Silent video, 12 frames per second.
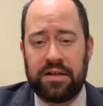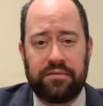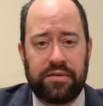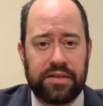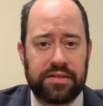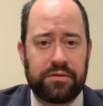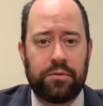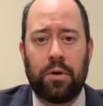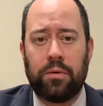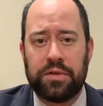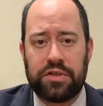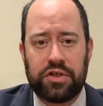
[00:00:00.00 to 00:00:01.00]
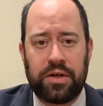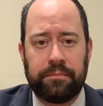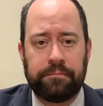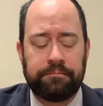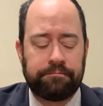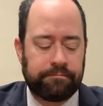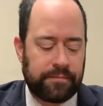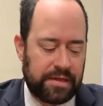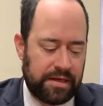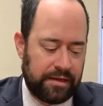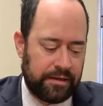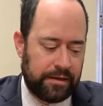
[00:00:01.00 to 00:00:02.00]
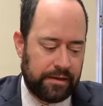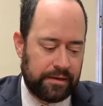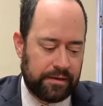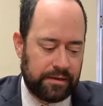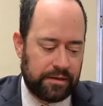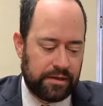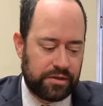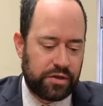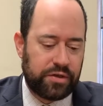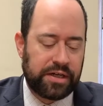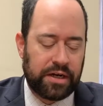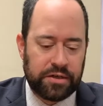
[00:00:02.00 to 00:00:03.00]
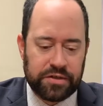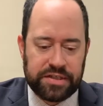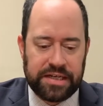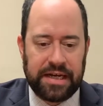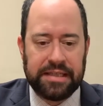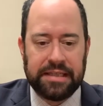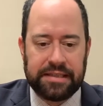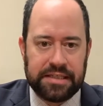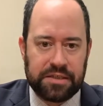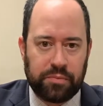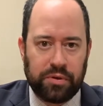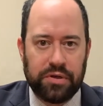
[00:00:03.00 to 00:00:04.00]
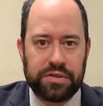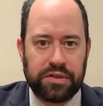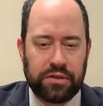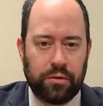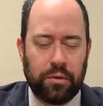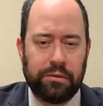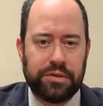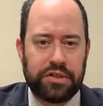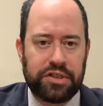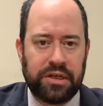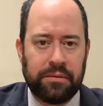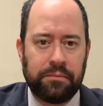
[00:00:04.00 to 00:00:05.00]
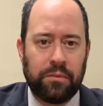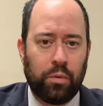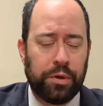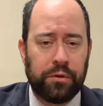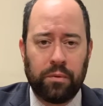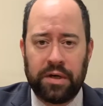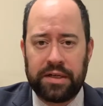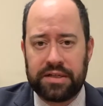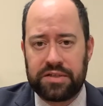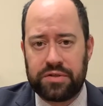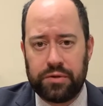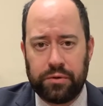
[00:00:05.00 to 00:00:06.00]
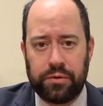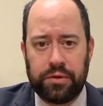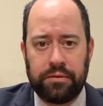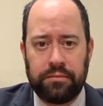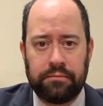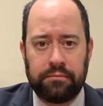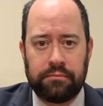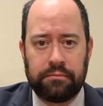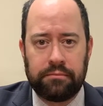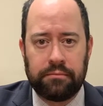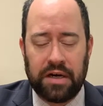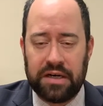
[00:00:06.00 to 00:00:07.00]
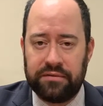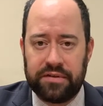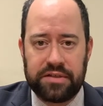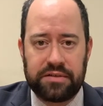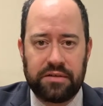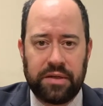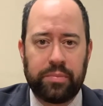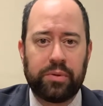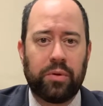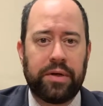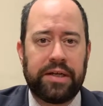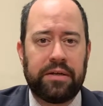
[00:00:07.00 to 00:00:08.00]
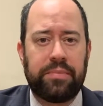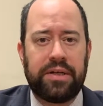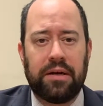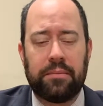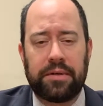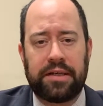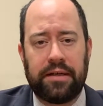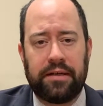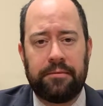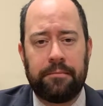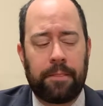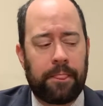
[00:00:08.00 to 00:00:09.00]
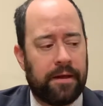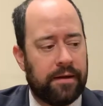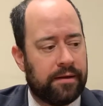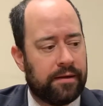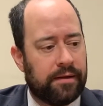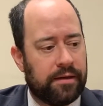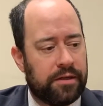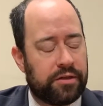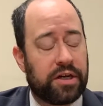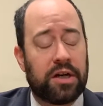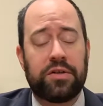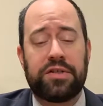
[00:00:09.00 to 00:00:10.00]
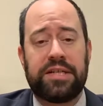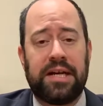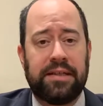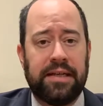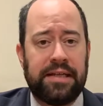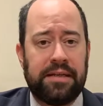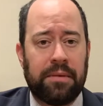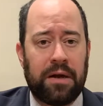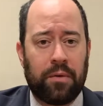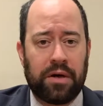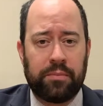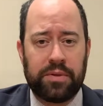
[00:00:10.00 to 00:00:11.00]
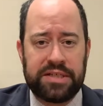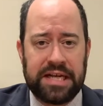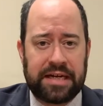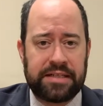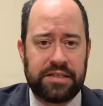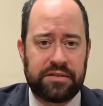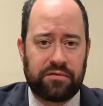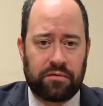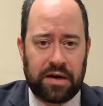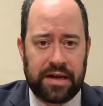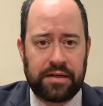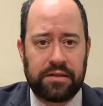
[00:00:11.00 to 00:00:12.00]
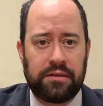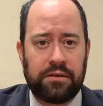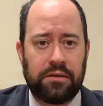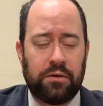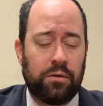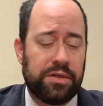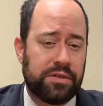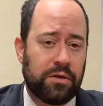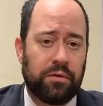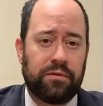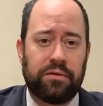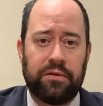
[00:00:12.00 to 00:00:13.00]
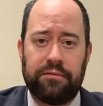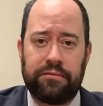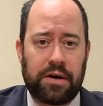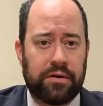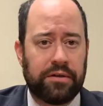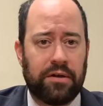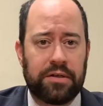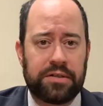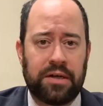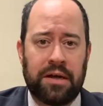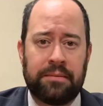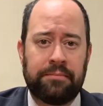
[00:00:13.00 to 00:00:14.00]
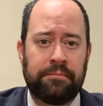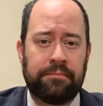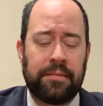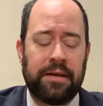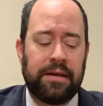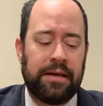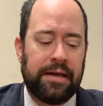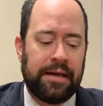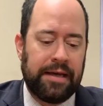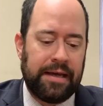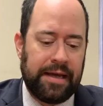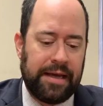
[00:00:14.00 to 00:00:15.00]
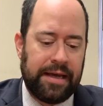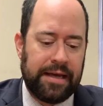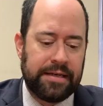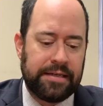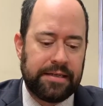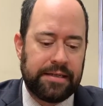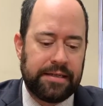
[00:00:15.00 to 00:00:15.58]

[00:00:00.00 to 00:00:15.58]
of his who owned the gym. So you can understand that this person who owned the gym wouldn't want to get sued, right, if his employee had beat up a kid. You can understand that he might want to protect his friend, who he's known for a very long time. And